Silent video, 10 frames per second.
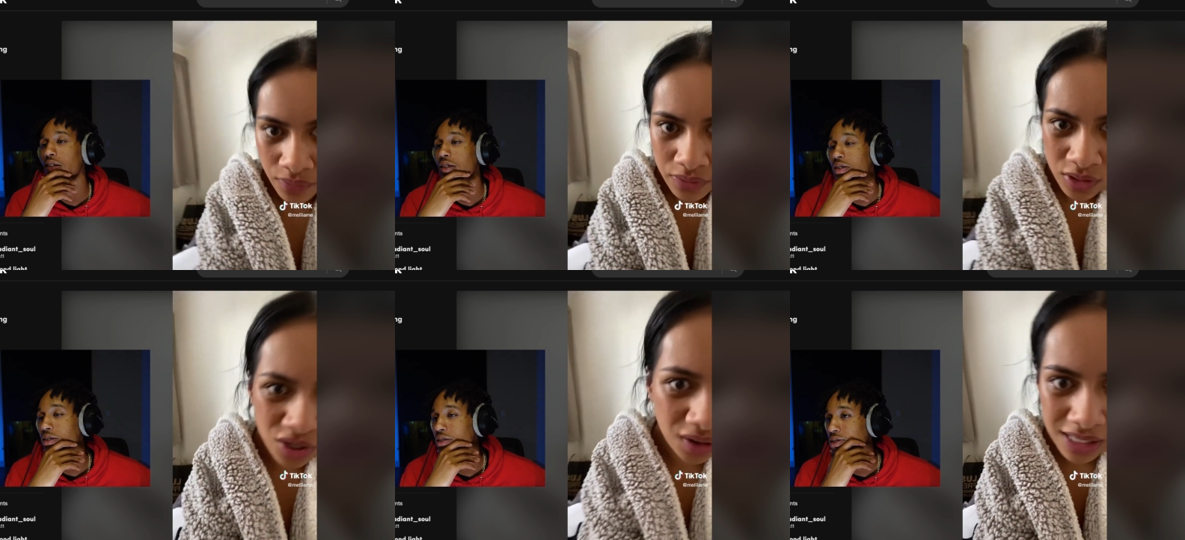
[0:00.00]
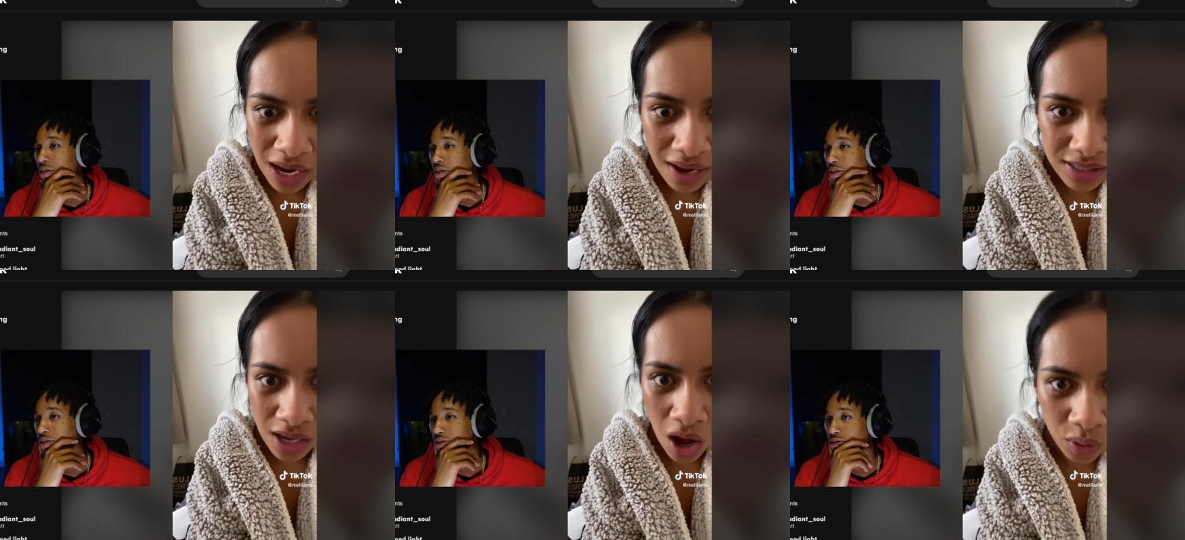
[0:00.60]
Speaker 1: Turns out it's a
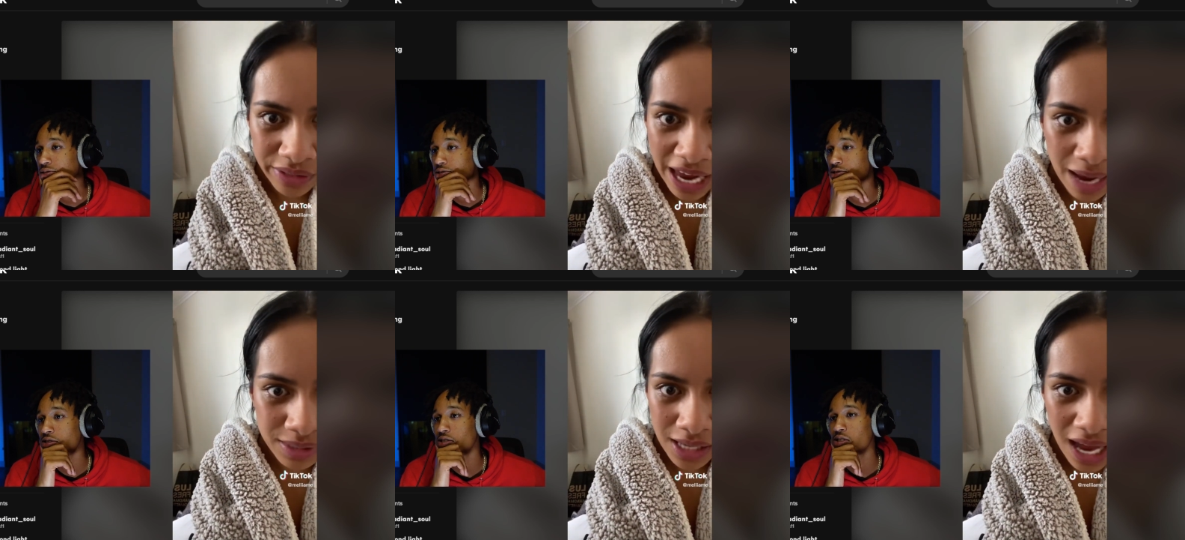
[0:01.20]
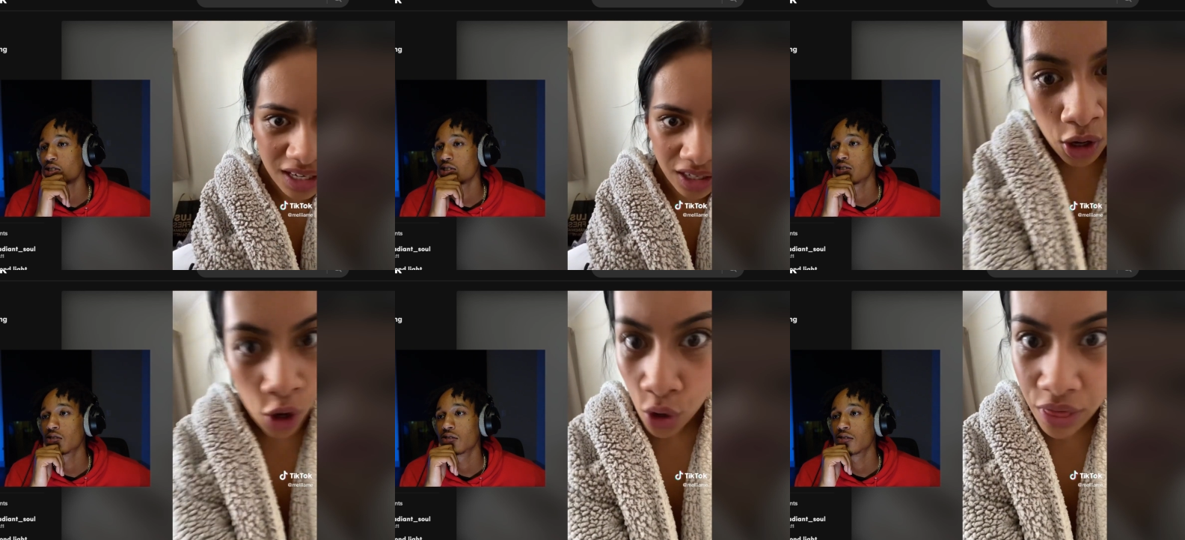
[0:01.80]
whole damn cyclone.
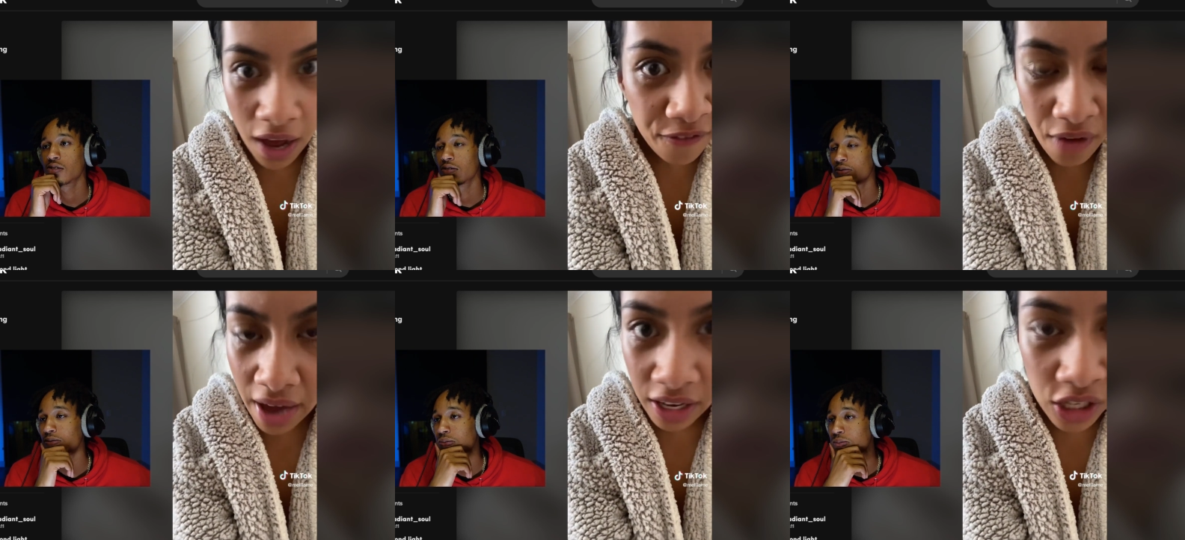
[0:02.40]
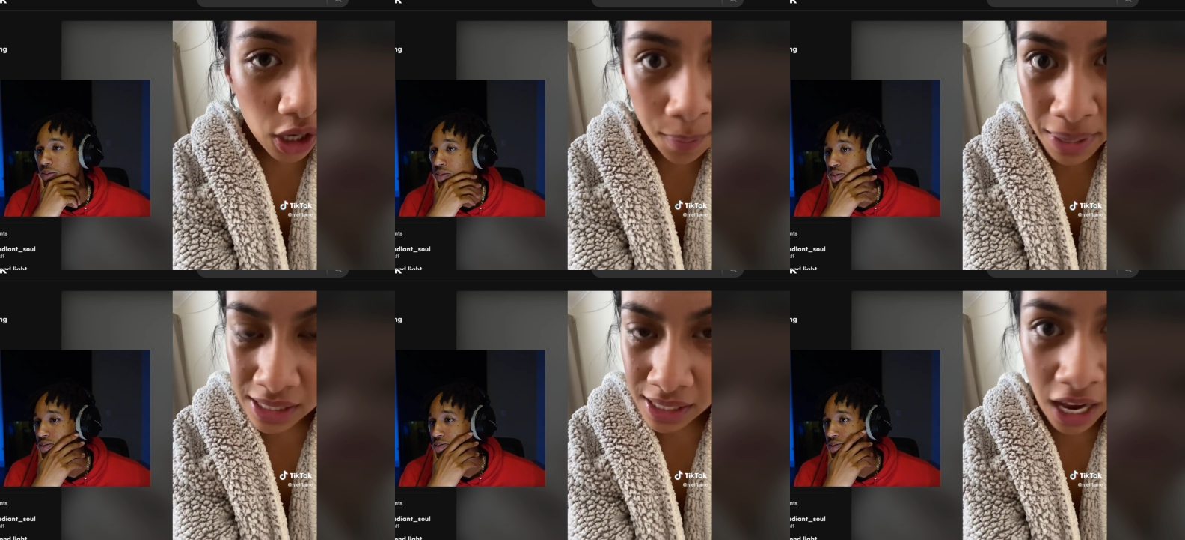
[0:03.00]
Who the fuck is gonna be
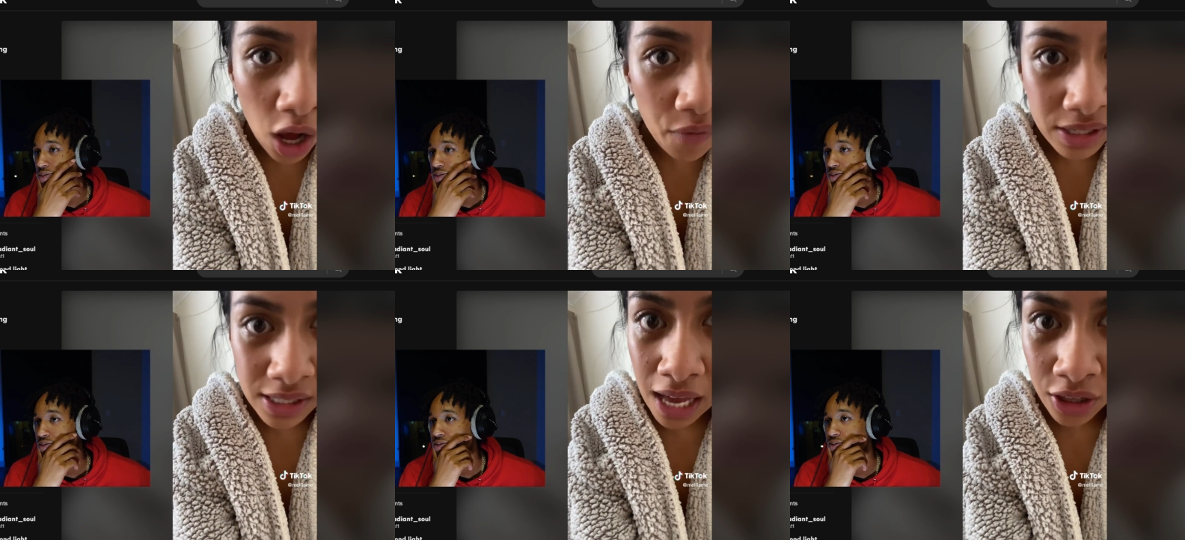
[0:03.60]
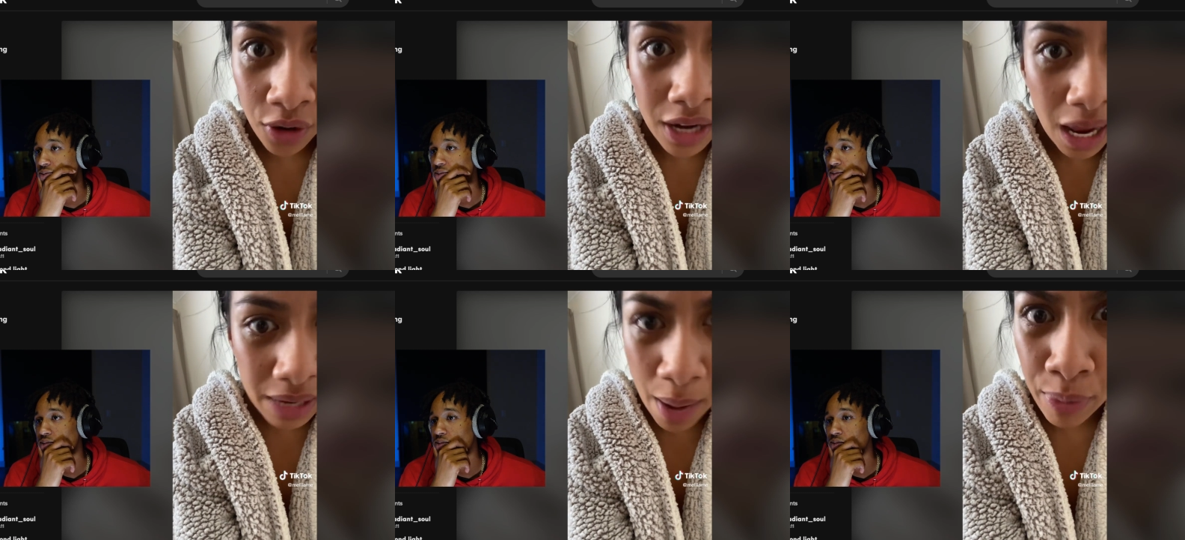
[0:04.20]
scared of a cyclone named
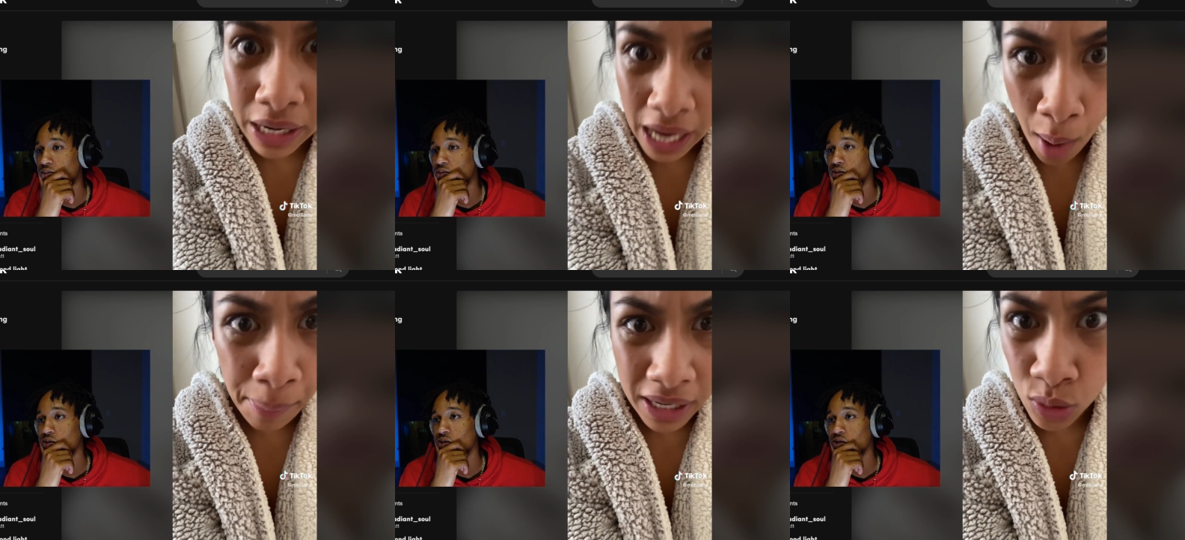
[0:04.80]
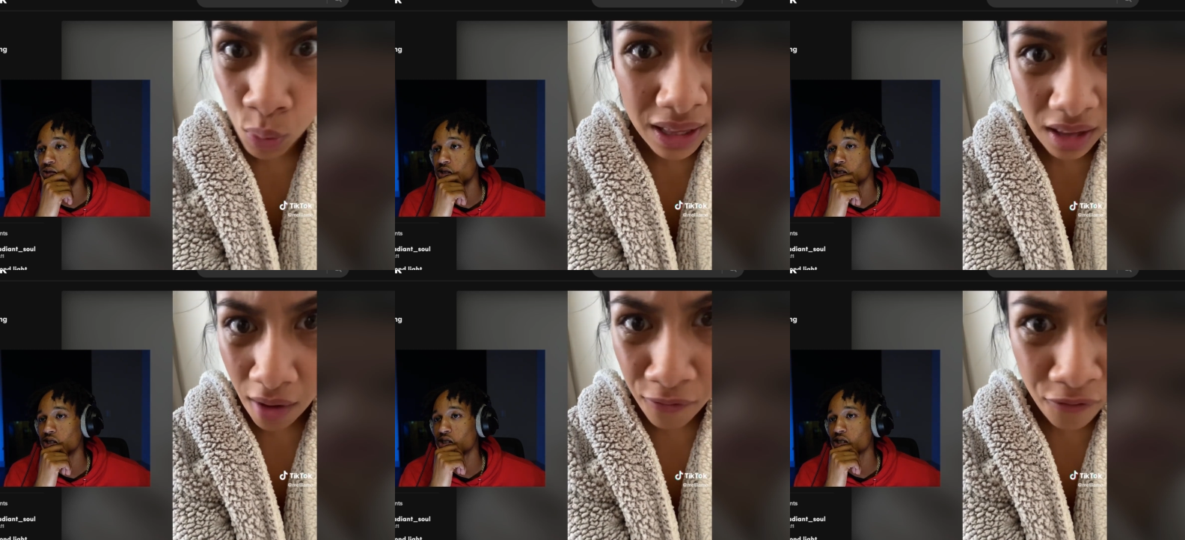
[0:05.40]
Gabrielle, bitch? What
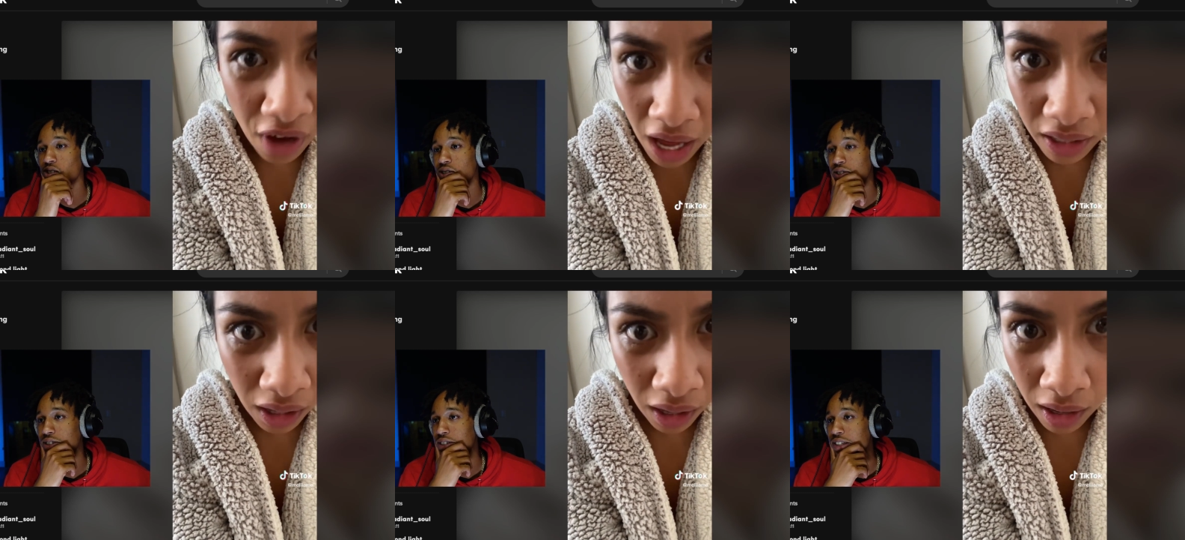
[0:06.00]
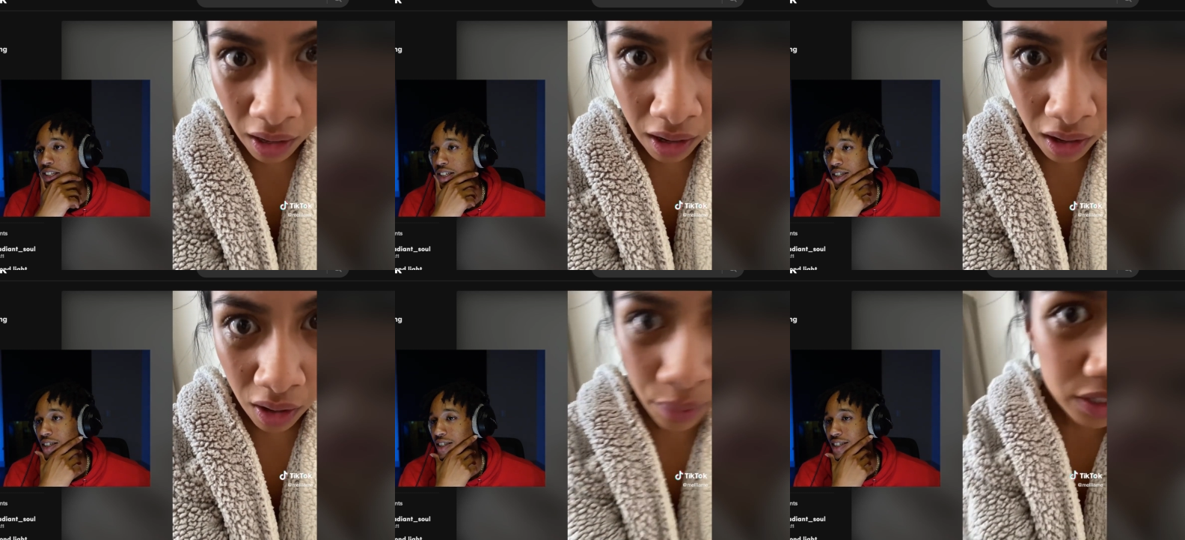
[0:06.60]
the fuck?
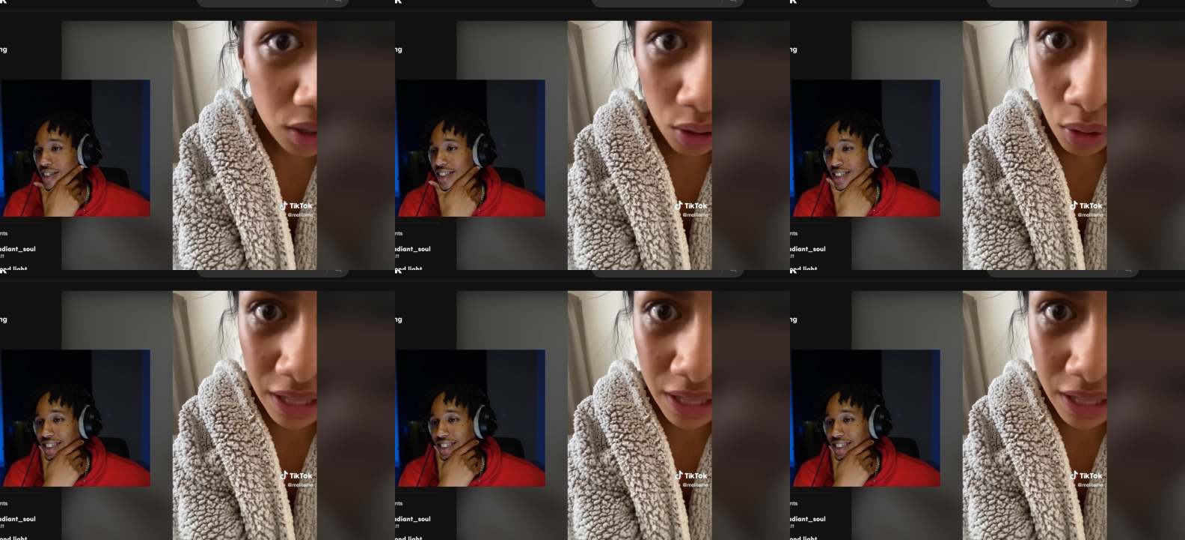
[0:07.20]
We should have called that